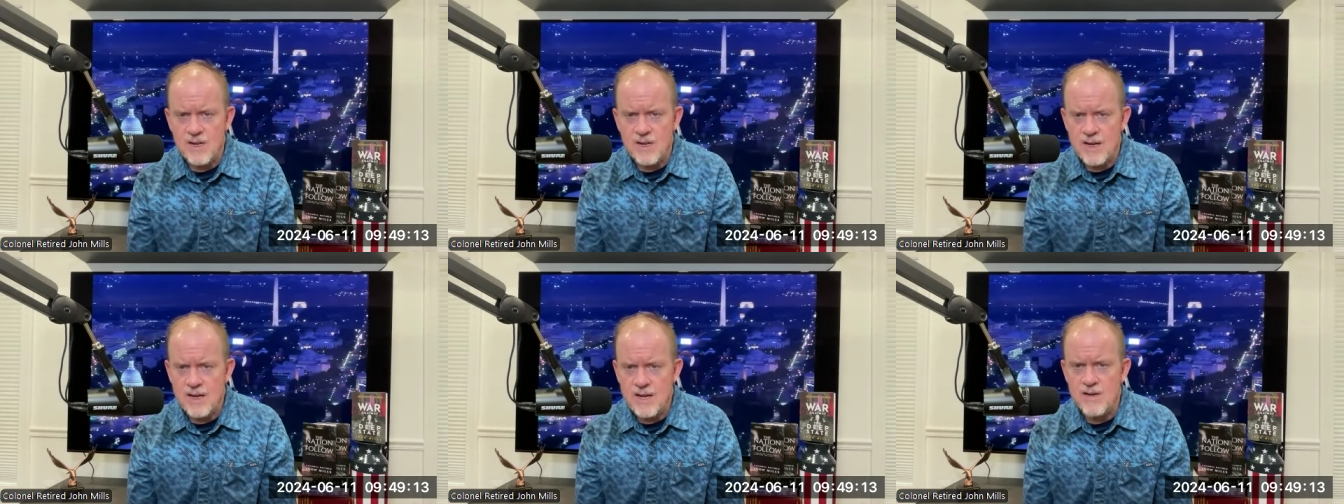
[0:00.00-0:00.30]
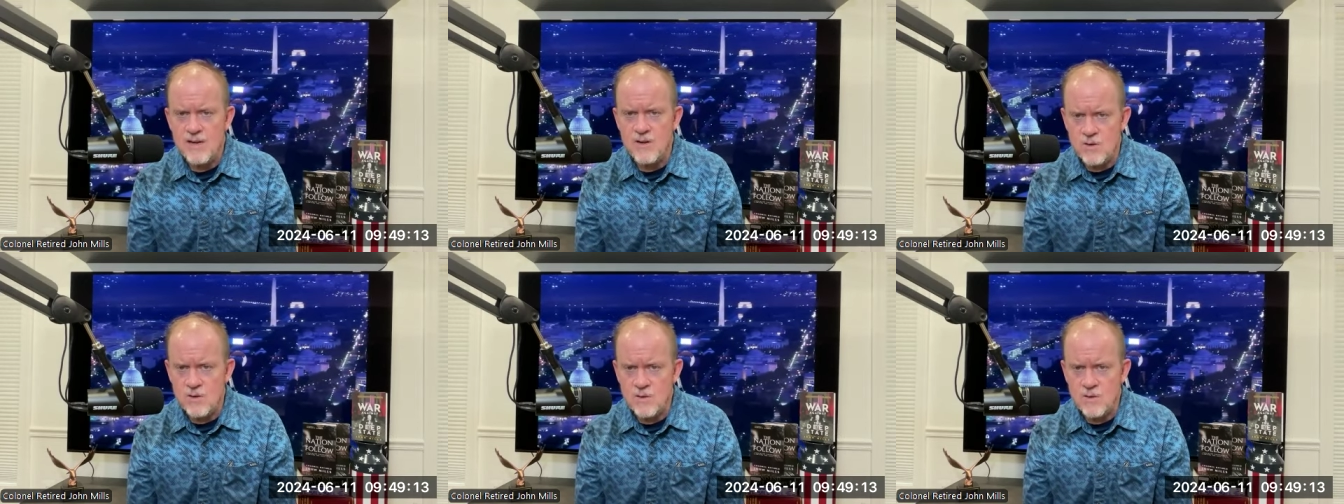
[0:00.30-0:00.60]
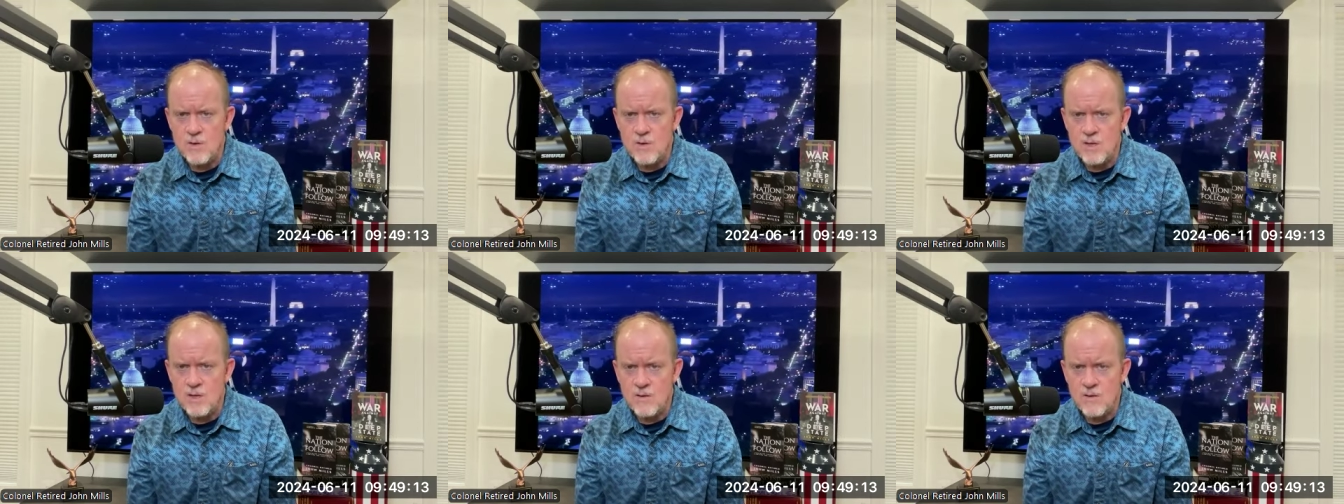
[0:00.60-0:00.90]
I
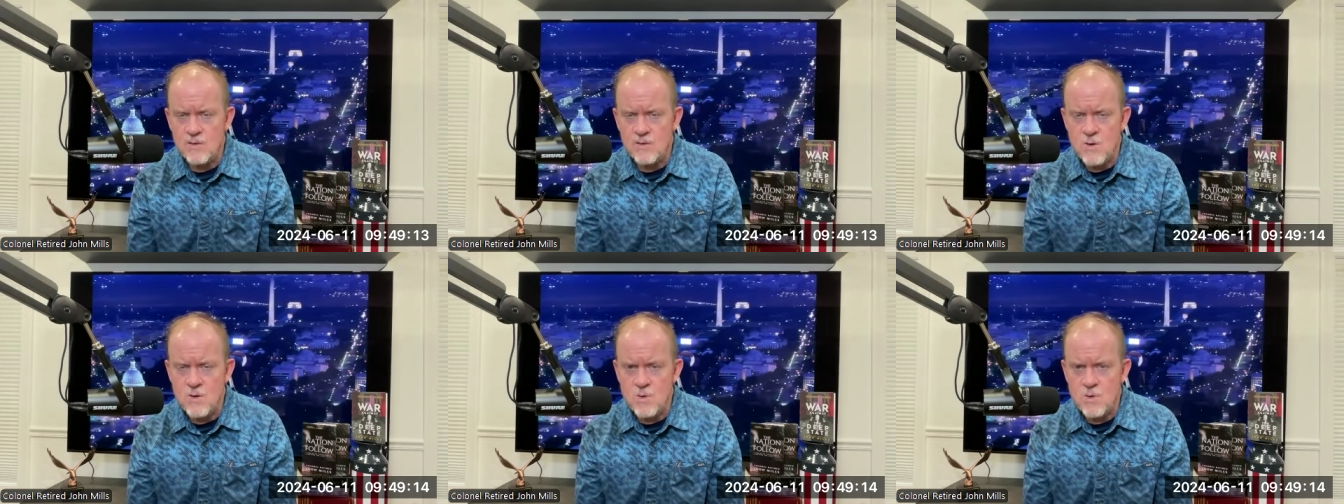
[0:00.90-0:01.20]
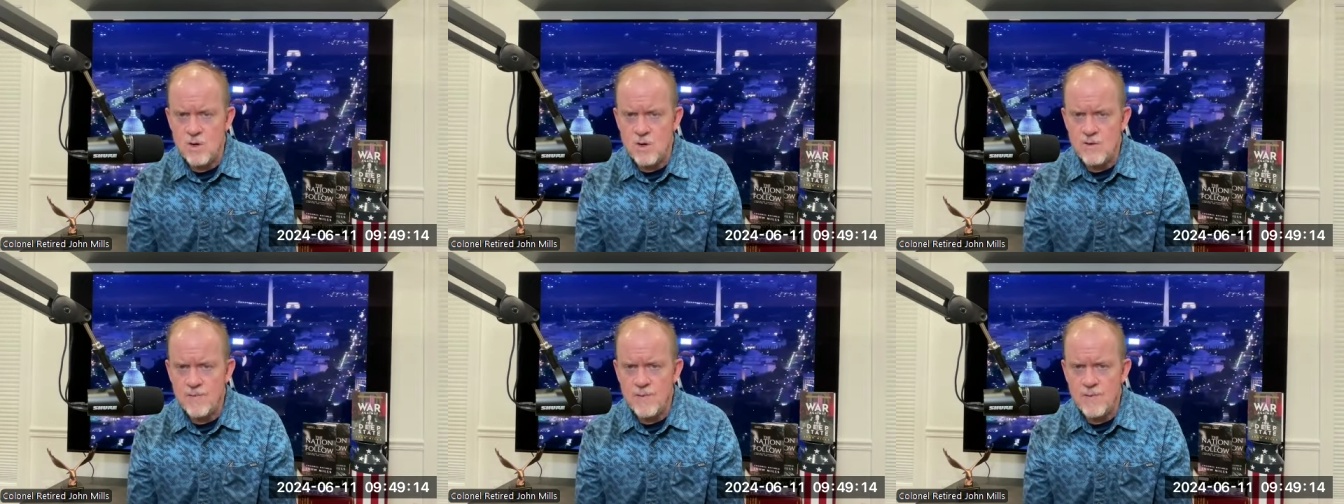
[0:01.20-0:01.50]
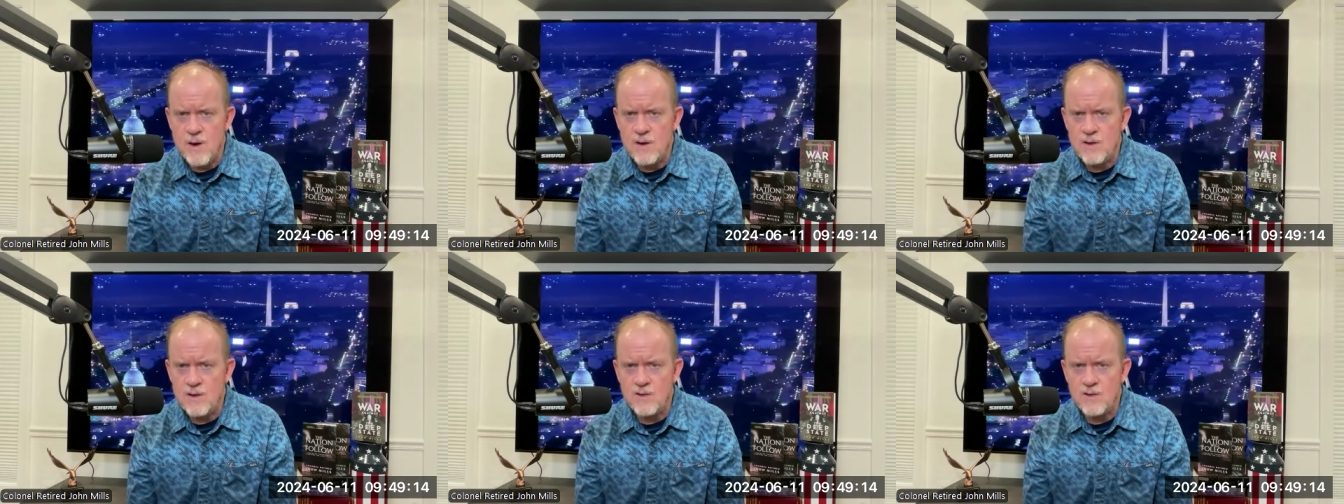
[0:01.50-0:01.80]
do uh, who uh,
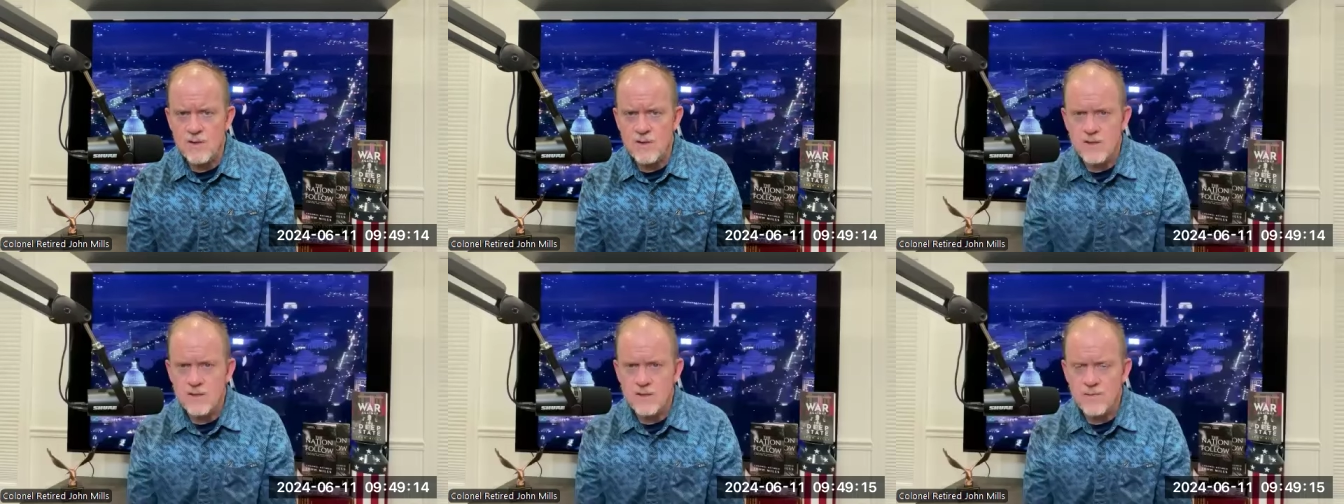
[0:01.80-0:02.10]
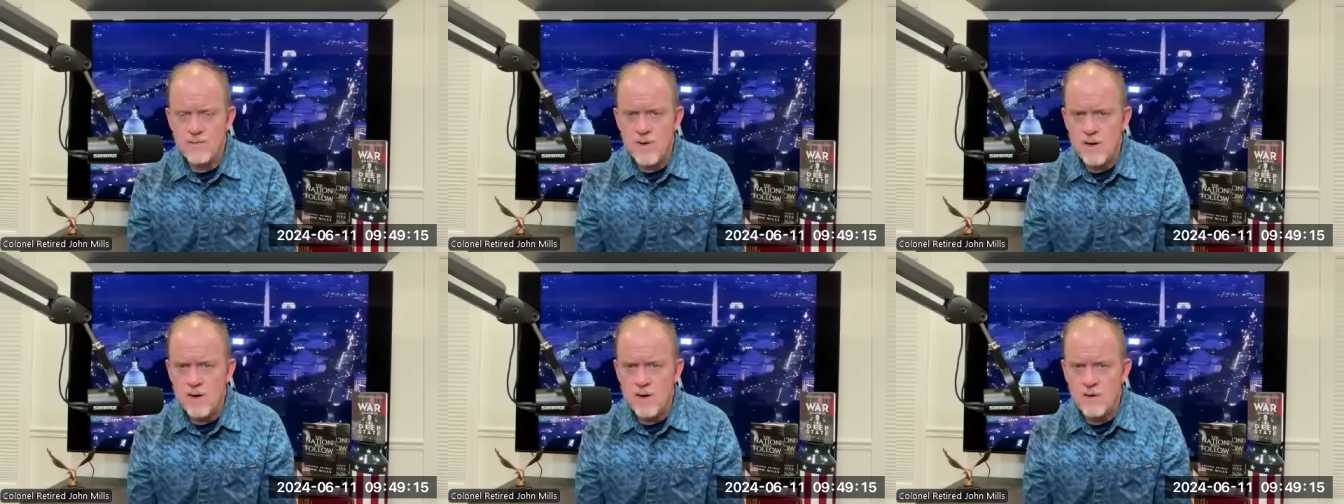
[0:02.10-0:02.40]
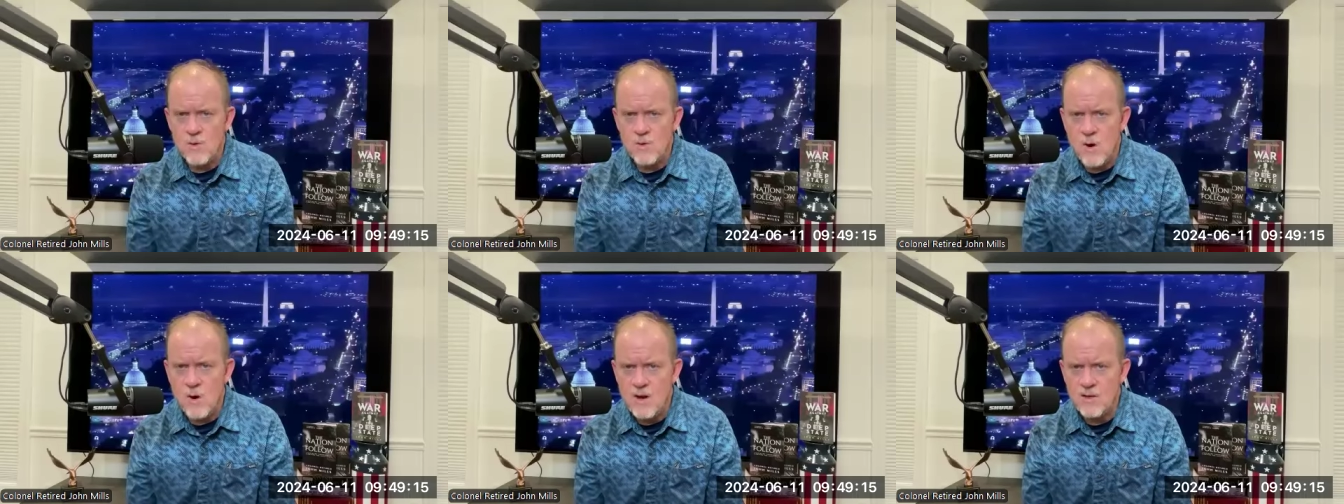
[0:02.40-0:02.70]
fought on the fought on
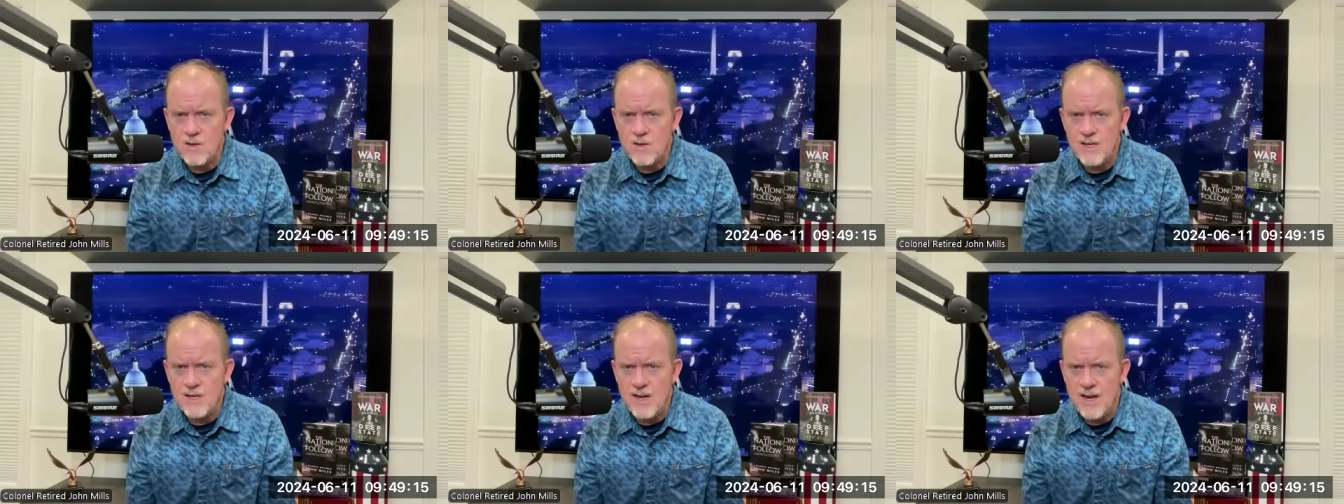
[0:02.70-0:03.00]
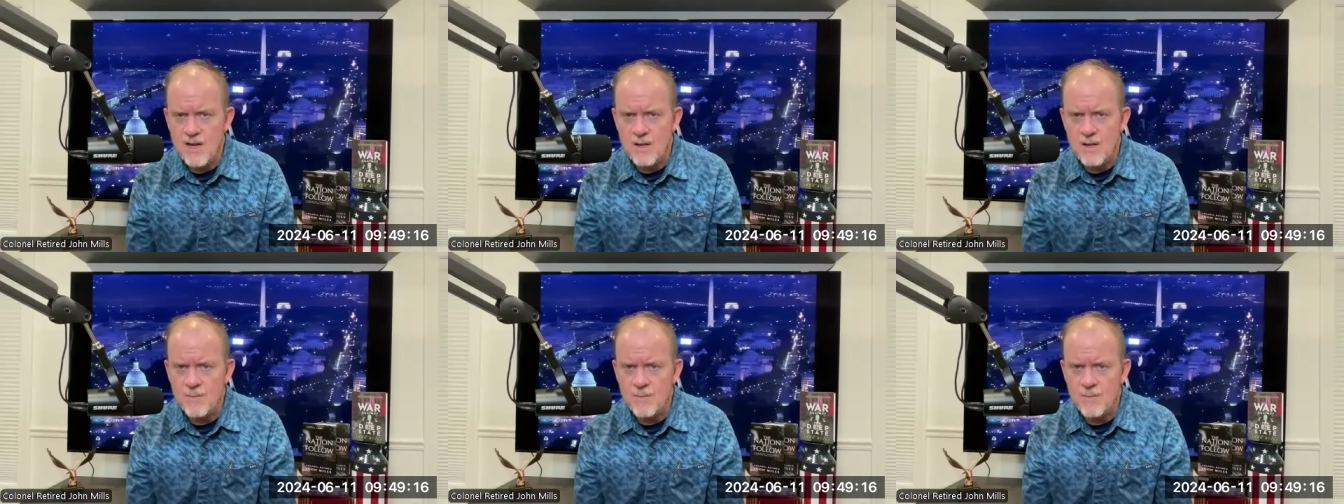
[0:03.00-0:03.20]
Guadalcanal.